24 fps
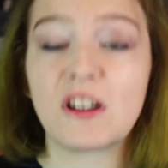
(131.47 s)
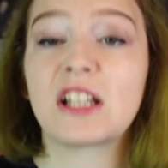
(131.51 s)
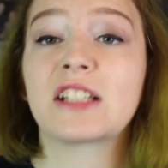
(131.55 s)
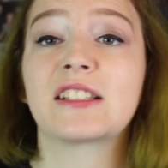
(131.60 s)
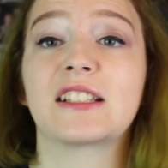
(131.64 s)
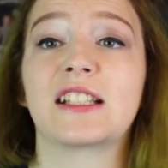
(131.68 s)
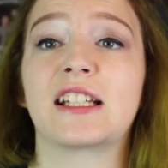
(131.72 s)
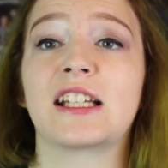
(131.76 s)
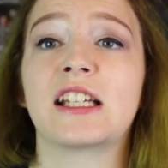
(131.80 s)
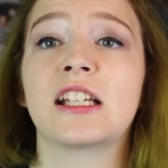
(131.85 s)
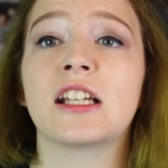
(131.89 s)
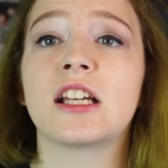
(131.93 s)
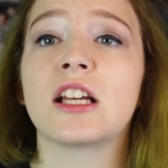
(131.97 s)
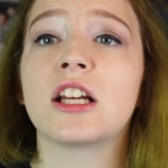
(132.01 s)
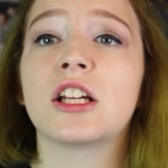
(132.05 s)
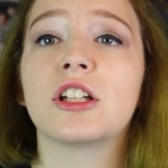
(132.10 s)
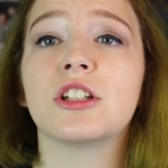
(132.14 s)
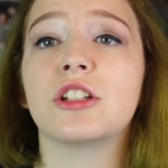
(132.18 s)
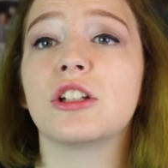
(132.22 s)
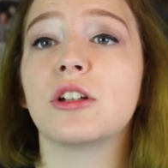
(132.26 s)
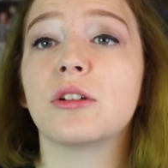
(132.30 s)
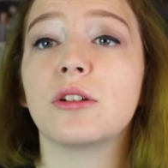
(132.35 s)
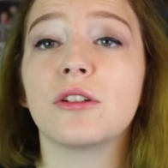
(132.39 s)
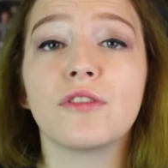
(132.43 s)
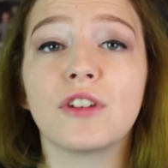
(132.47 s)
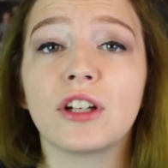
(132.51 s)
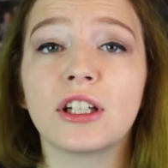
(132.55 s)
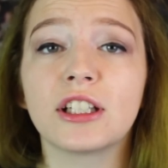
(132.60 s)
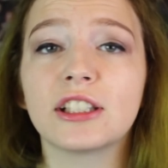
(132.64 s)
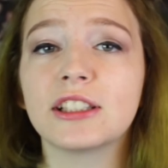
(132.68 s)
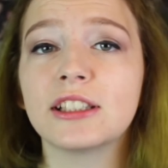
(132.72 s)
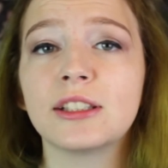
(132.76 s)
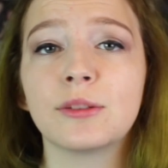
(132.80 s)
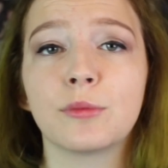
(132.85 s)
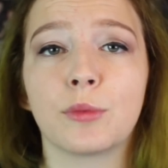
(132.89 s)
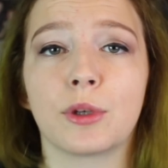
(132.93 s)
Firstly, no you
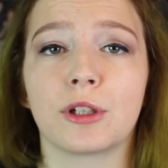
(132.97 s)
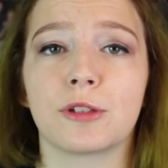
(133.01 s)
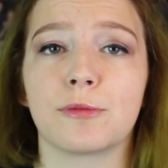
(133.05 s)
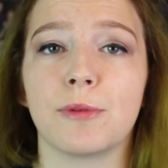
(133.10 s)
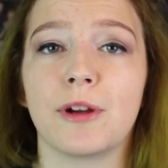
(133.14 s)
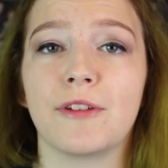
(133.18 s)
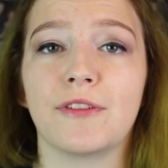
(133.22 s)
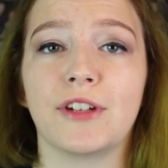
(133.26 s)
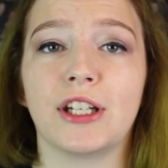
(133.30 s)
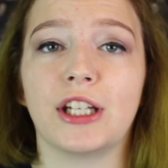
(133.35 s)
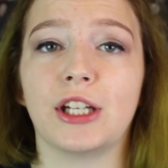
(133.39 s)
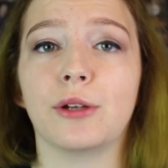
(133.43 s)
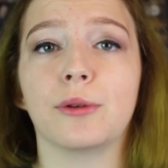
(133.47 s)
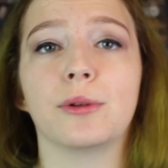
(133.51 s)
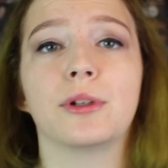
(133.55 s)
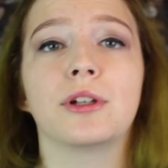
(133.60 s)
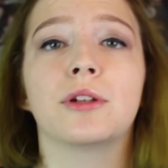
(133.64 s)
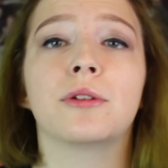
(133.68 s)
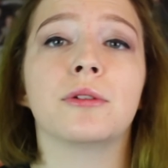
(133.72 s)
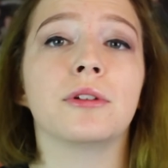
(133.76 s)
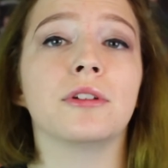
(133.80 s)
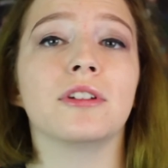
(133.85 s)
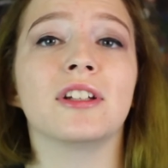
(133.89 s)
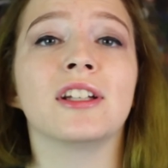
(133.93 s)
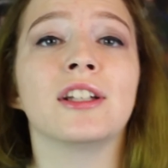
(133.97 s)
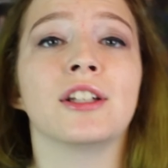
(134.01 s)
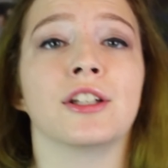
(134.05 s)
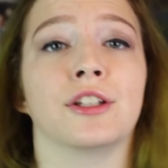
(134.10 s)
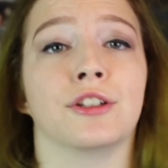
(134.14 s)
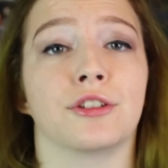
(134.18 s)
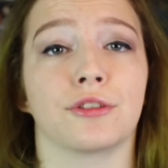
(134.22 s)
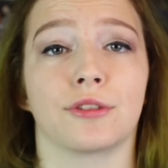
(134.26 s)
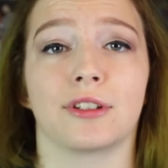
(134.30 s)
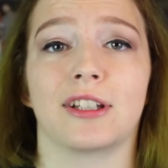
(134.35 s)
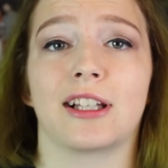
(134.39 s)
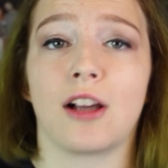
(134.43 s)
fucking didn't watch my video and no you didn't
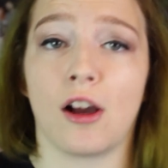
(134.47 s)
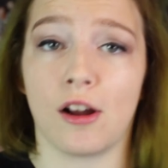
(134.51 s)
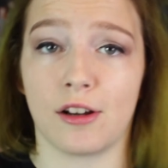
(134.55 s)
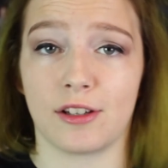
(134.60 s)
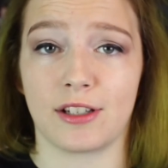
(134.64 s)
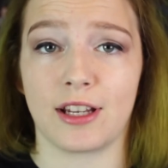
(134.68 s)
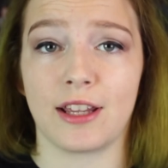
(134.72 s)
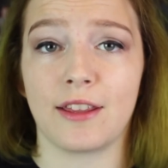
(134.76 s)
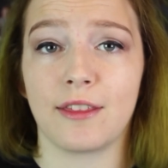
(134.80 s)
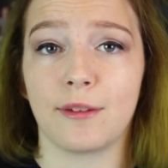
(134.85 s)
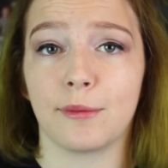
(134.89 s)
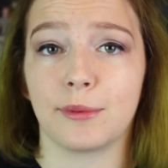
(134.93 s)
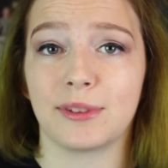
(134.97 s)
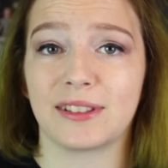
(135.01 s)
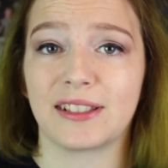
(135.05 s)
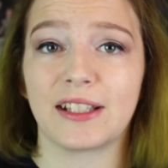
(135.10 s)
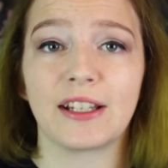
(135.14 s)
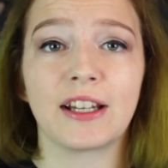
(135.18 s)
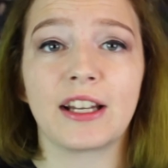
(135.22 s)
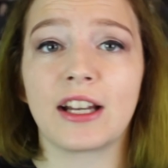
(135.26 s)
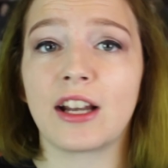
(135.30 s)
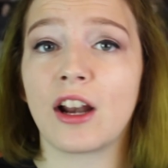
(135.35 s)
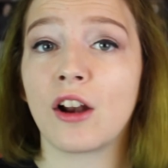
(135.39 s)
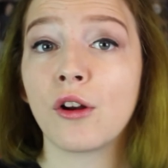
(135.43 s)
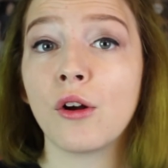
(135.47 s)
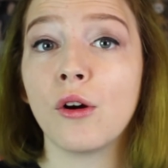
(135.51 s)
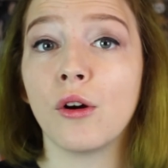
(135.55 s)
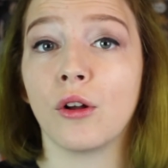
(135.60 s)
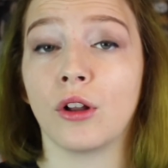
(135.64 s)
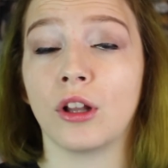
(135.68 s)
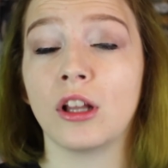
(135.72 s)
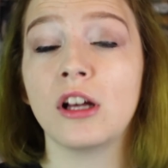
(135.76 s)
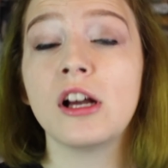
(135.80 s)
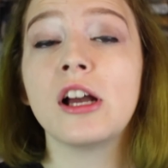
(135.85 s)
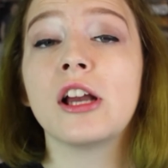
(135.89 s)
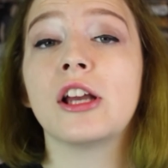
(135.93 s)
enjoy the content that was in it at
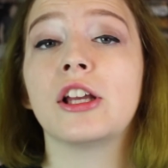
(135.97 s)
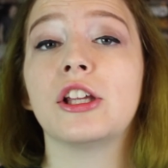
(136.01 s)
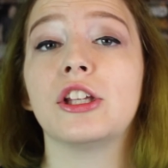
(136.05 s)
all.